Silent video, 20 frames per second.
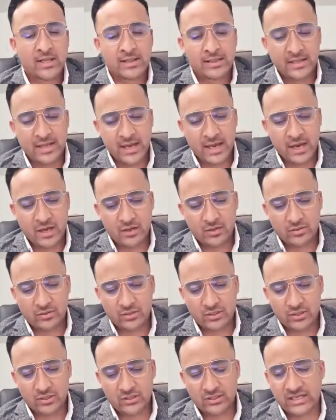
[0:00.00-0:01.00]
Now,
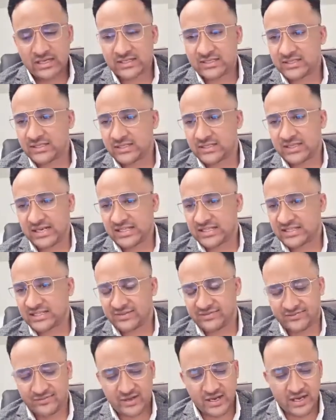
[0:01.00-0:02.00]
that's
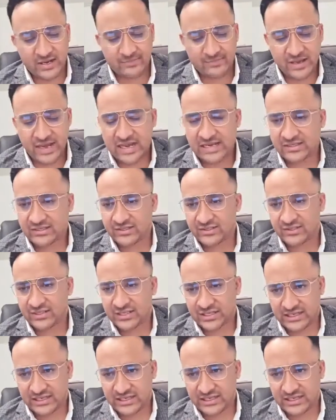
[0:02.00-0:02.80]
as